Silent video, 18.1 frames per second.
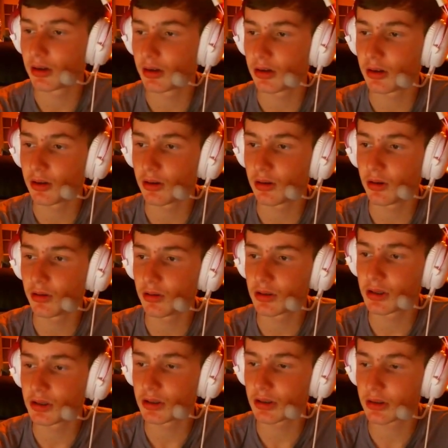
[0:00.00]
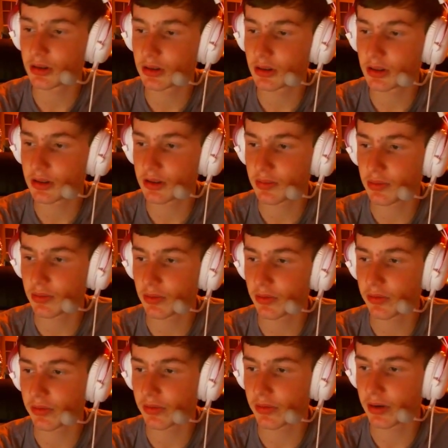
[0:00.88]
Who's the support
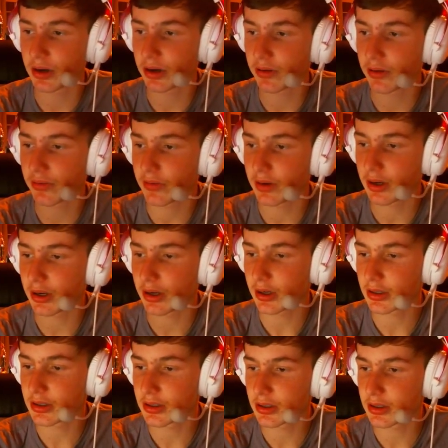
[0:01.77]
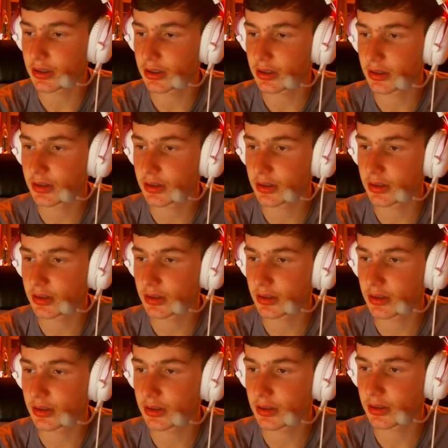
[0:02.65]
for Echo
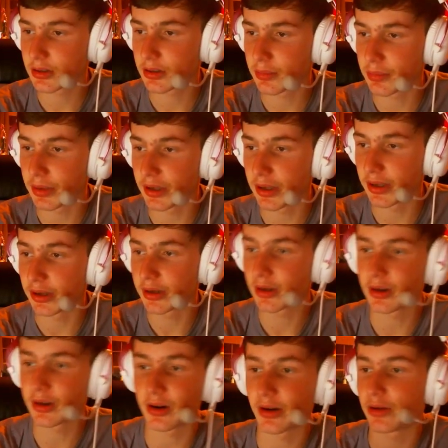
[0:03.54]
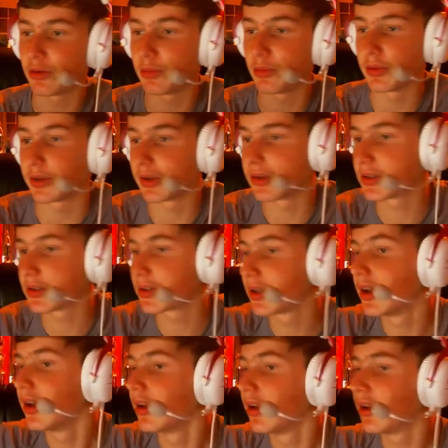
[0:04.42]
Fox? Big. I don't know who Big is.
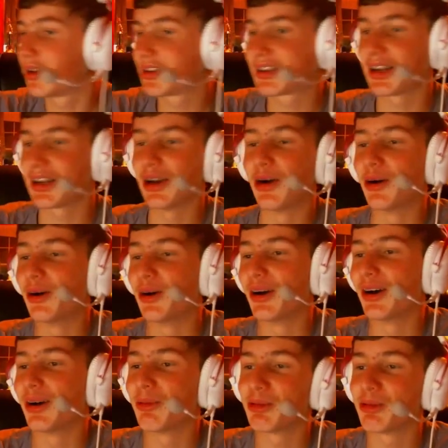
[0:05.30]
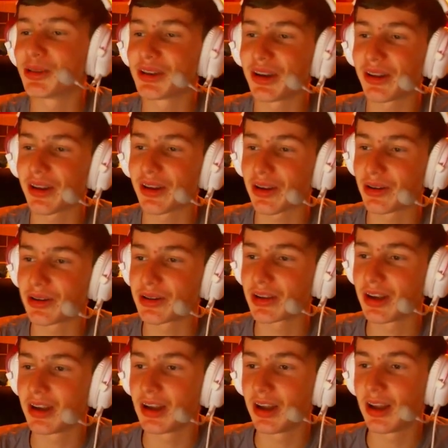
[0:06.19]
So we'll see how that goes.
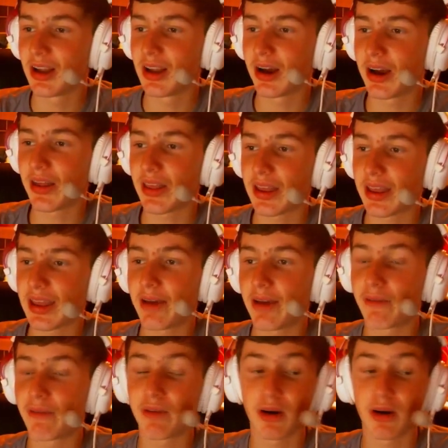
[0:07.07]
I think KFO.